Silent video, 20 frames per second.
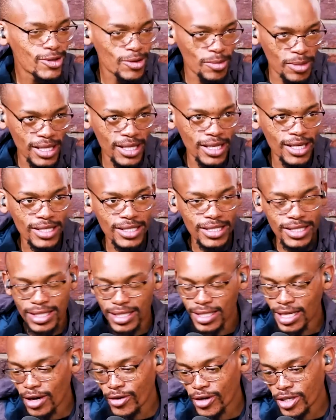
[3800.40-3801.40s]
to be the
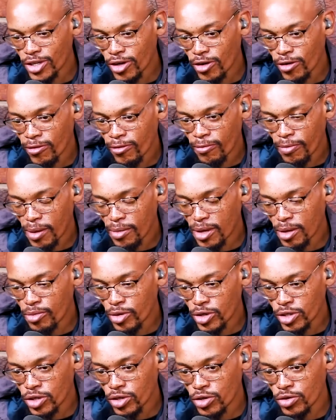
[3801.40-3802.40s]
Director of Public
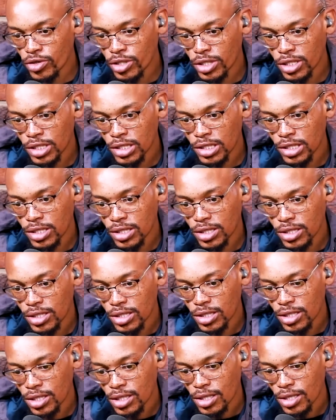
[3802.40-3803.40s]
Prosecutions
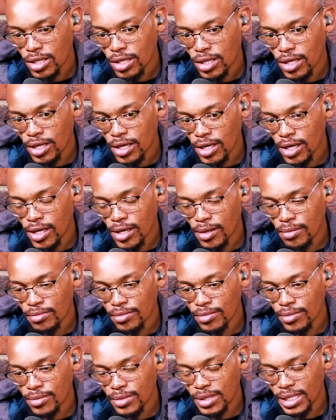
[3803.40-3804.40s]

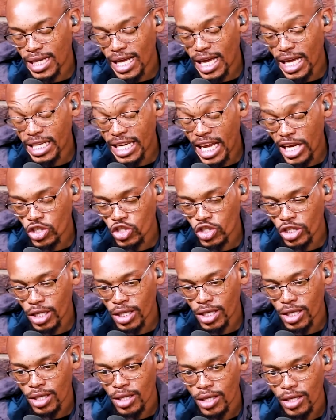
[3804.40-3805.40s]

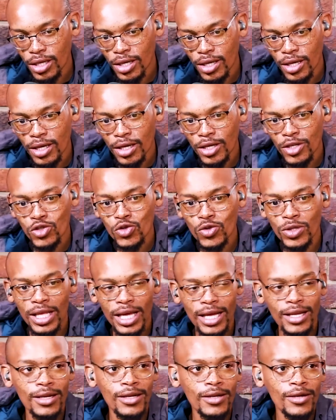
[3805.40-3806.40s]
nationally, to
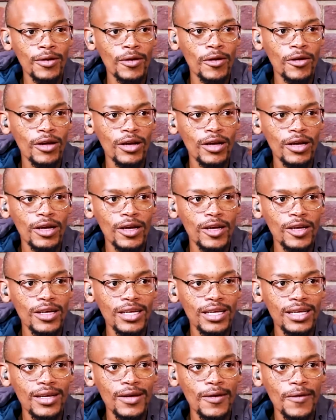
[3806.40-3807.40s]
then
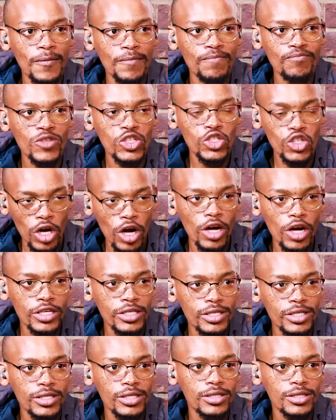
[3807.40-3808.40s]

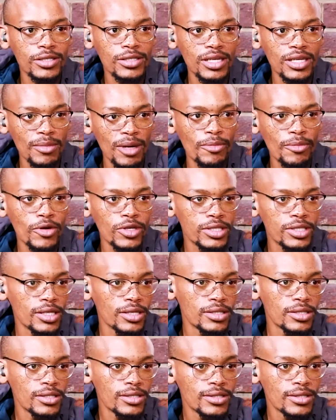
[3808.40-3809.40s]
charge
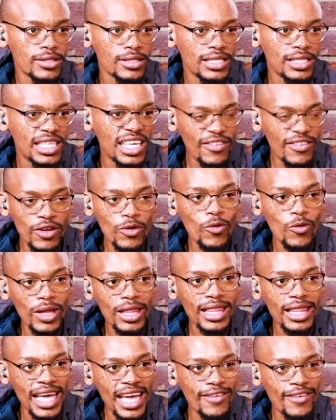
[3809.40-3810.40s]
Ramaphosa, even
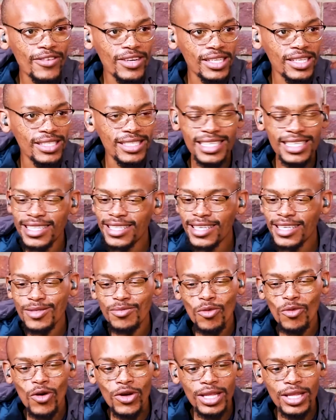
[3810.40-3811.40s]
with the evidence. There's
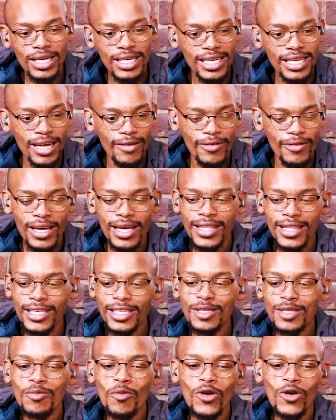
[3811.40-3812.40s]
more than enough. This
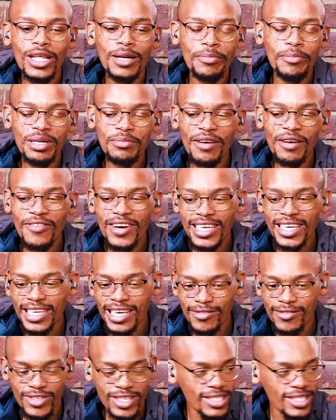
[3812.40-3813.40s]
is more than prima facie
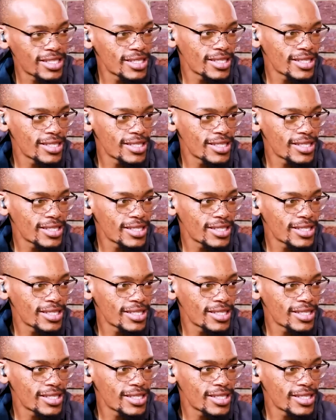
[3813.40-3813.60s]
evidence.